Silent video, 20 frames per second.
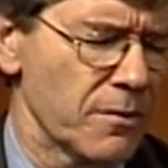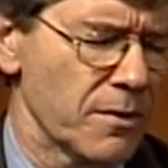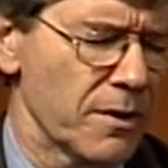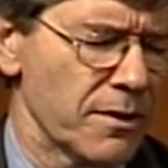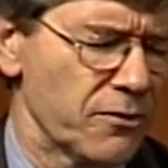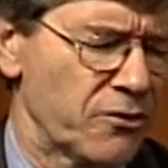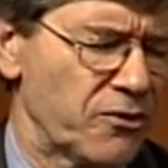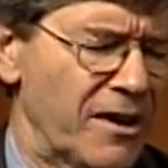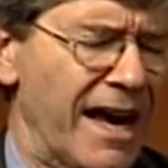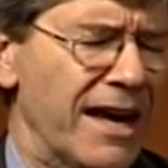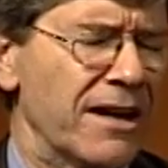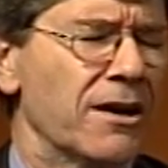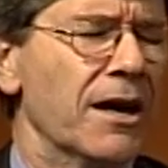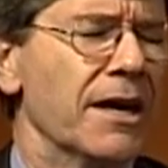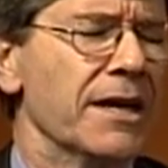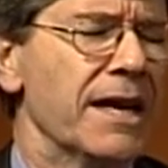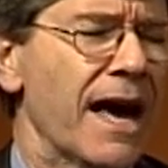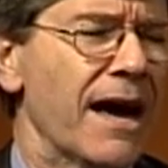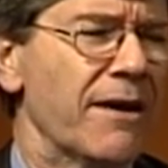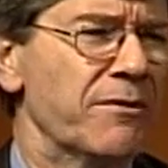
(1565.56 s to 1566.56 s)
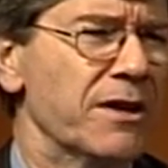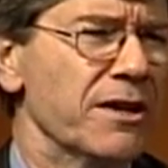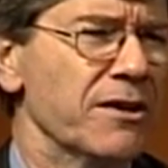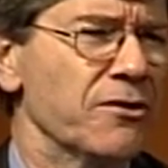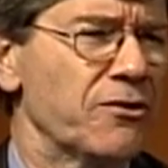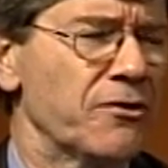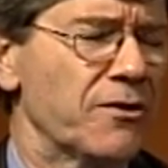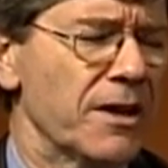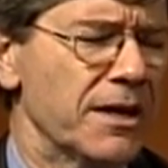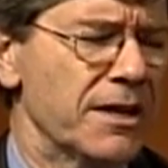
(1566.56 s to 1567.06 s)
satellite
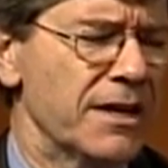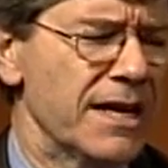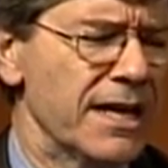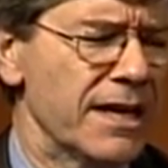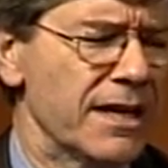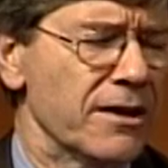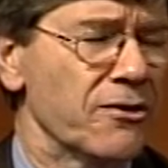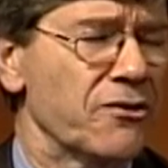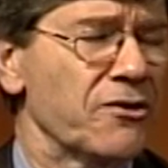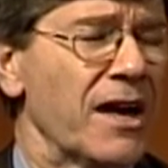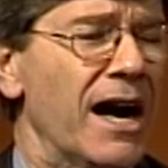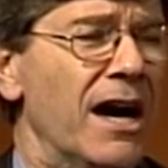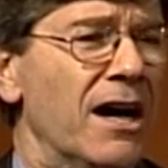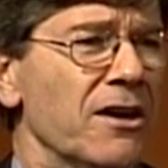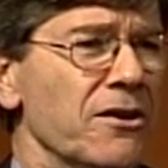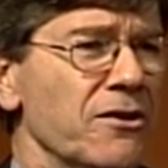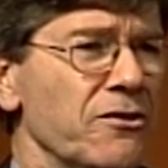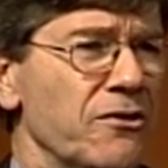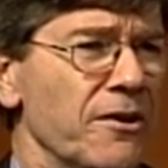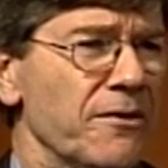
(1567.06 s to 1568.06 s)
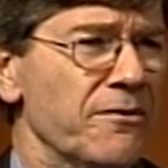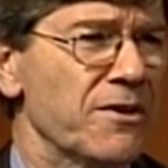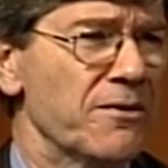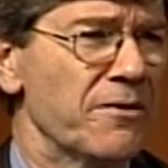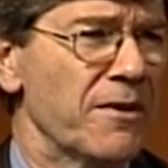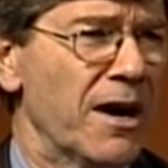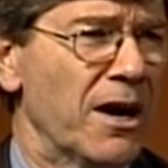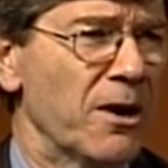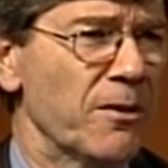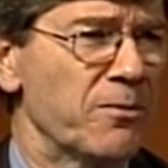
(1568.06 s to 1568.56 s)
evidence that he and his colleagues have
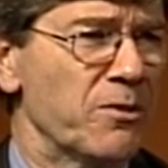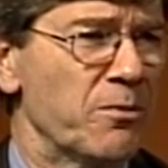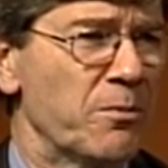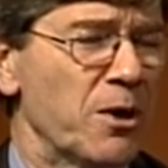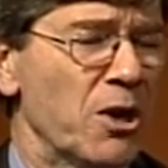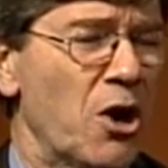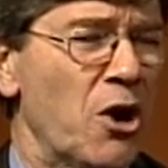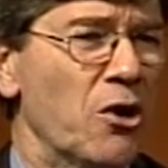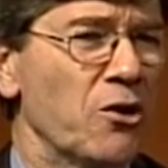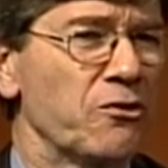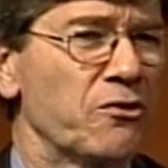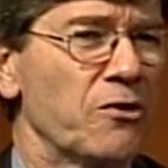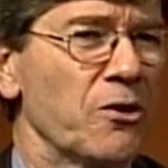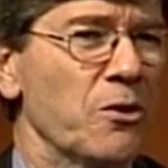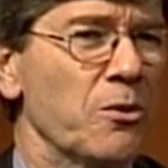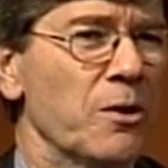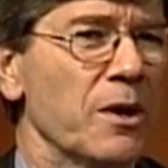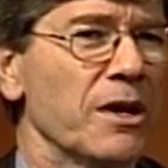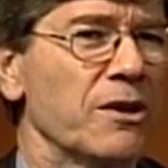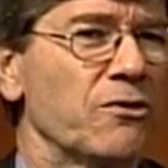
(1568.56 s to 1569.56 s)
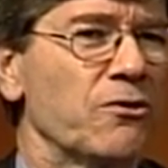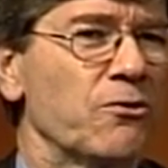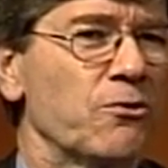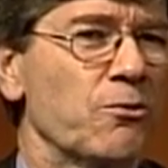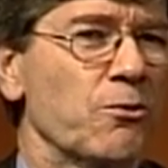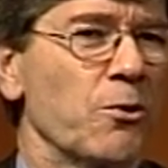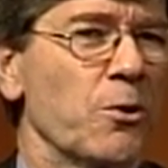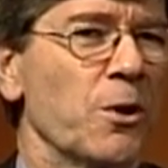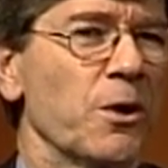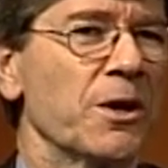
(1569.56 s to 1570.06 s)
developed, but also
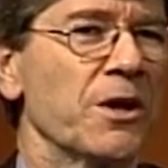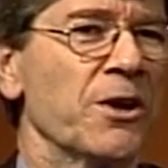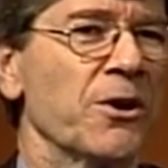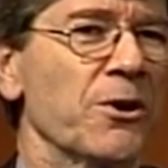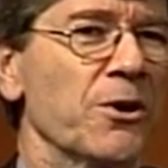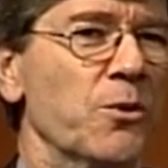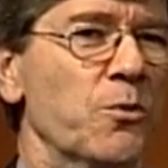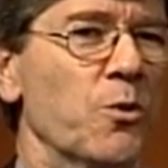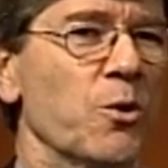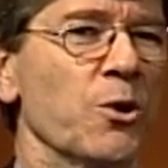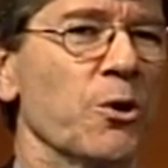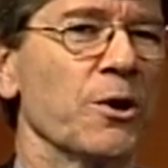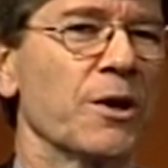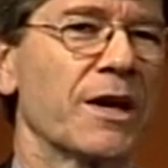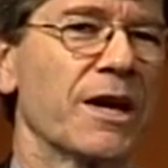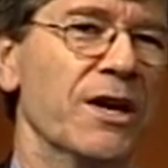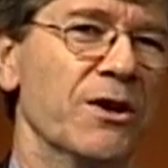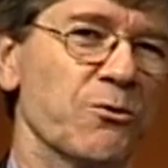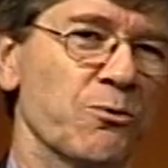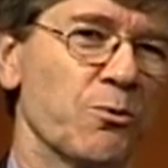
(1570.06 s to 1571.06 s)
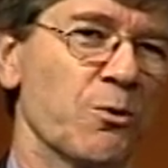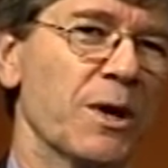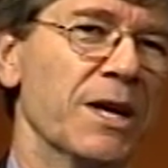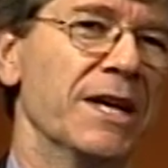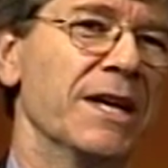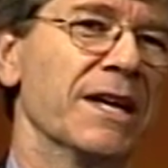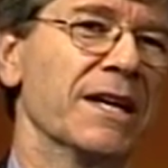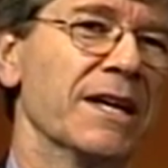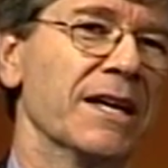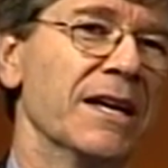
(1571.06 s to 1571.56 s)
extraordinary work in
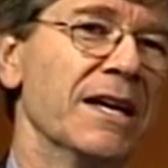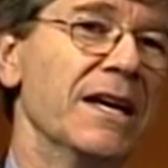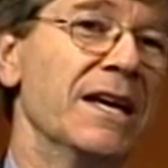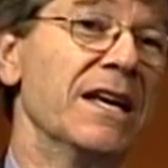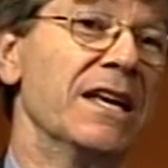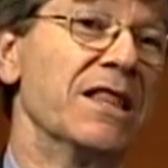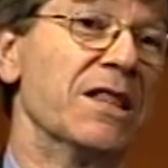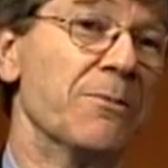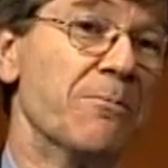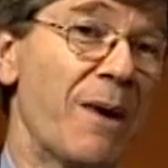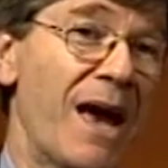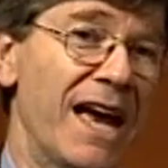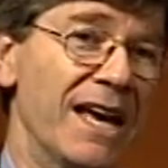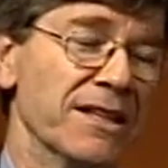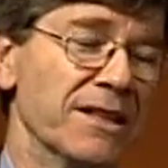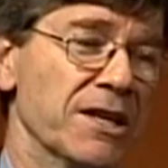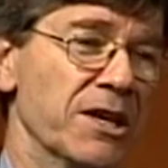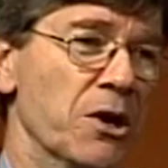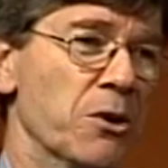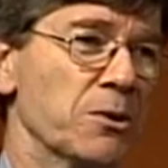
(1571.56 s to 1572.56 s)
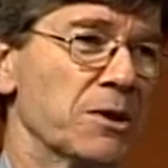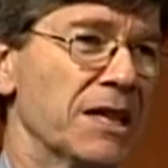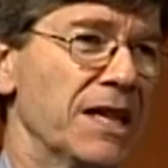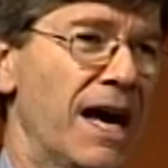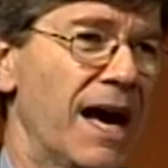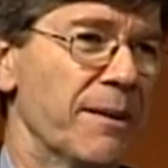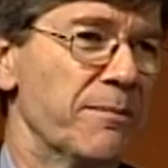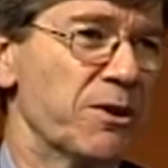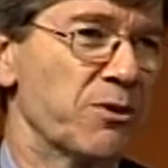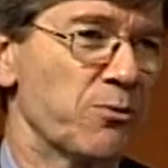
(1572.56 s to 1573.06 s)
reading the
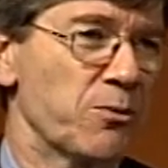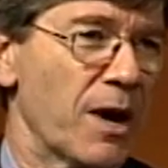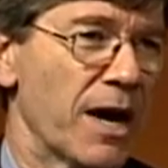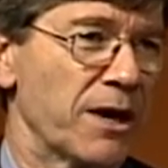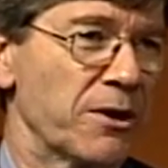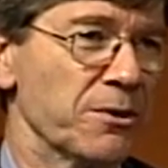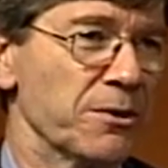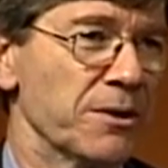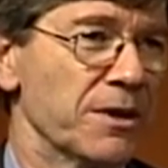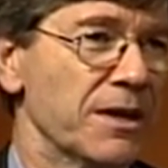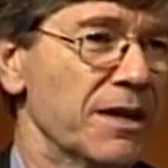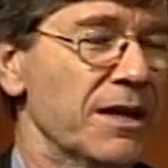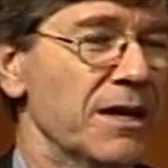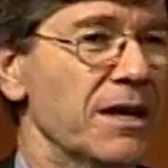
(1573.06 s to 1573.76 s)
paleoclimate record,